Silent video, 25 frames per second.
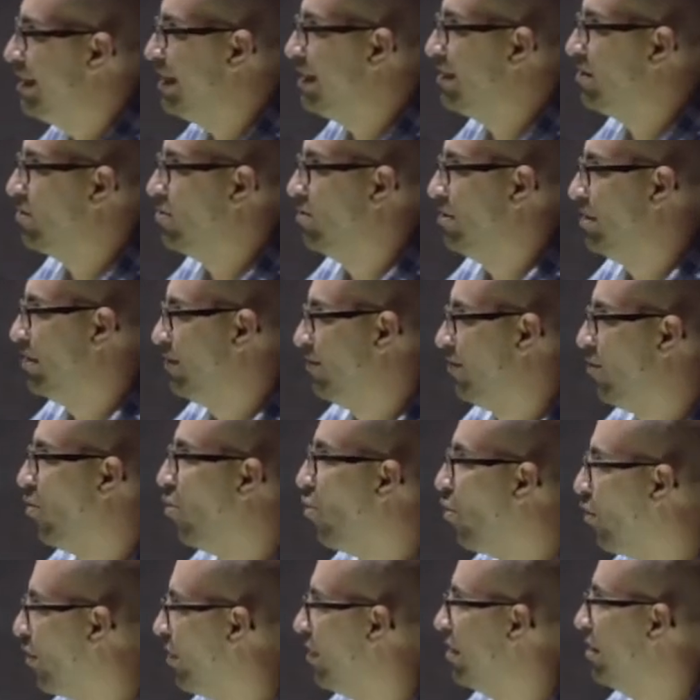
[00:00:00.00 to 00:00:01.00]
these sorts of
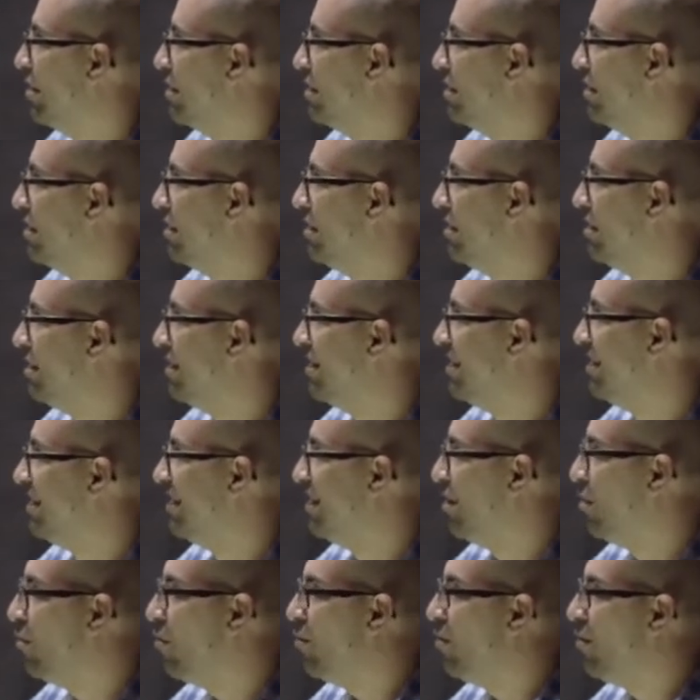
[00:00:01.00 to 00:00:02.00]
horrors.
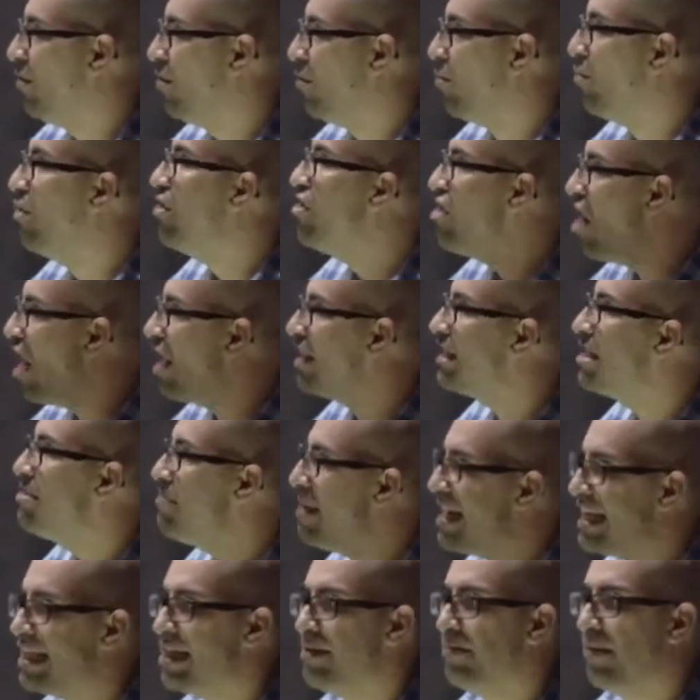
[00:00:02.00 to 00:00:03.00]
We're not to
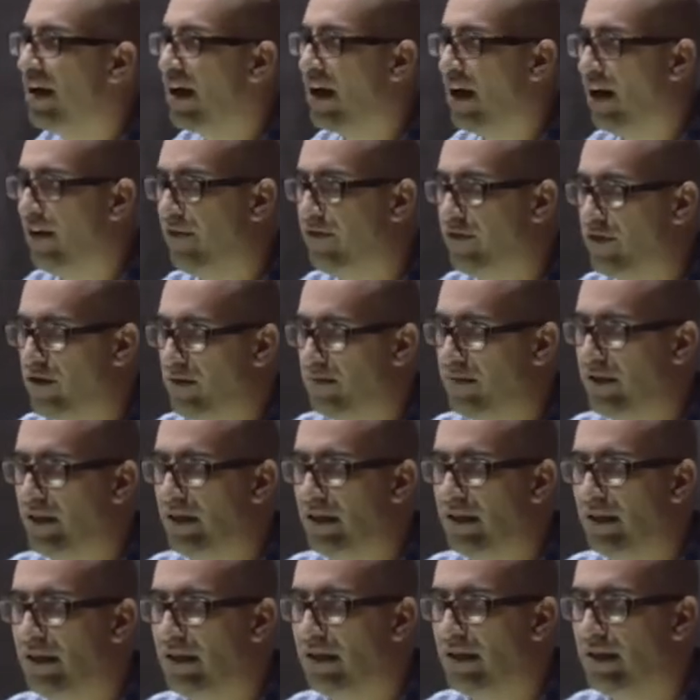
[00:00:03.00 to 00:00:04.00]
make them
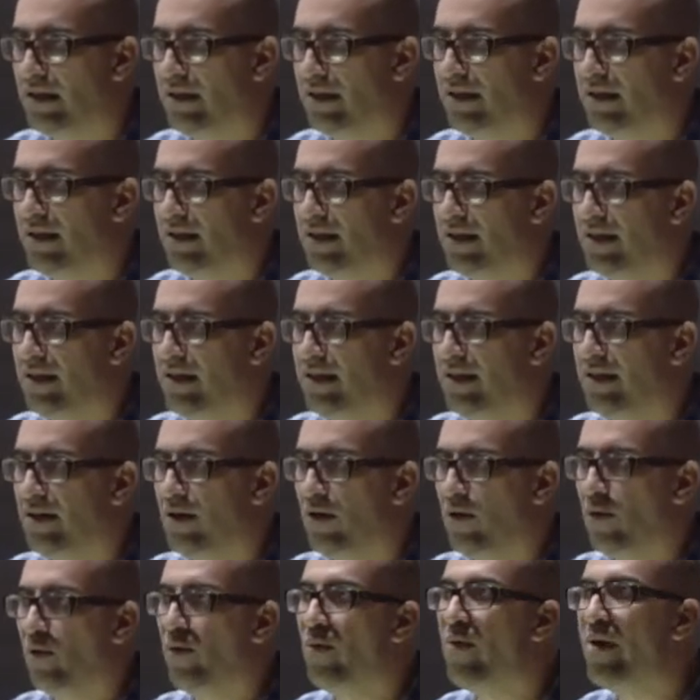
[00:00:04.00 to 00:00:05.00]
uncomfortable.
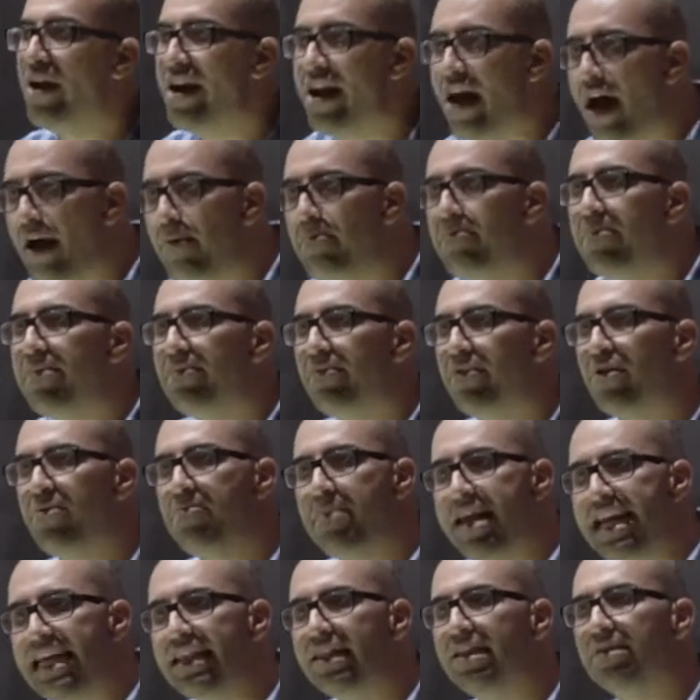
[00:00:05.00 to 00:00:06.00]
We're not to
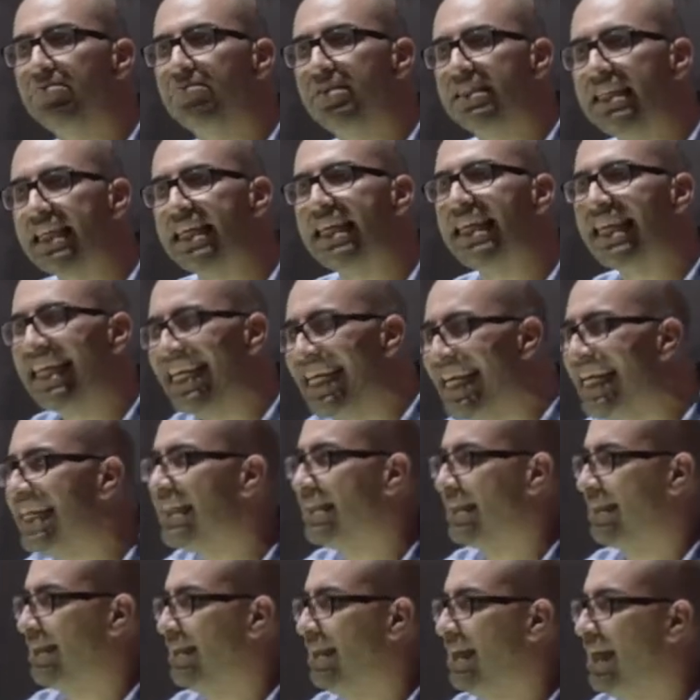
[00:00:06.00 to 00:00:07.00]
make them second
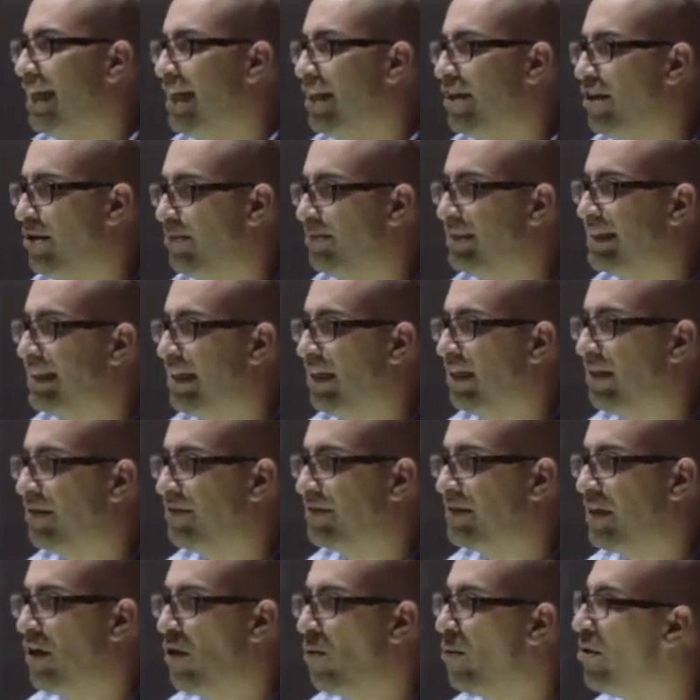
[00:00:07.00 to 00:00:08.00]
guess
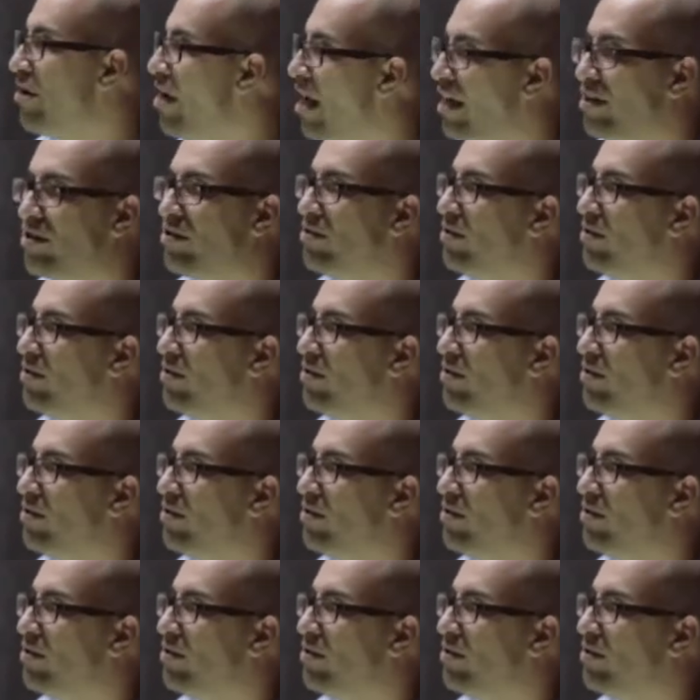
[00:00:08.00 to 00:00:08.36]
themselves. We're not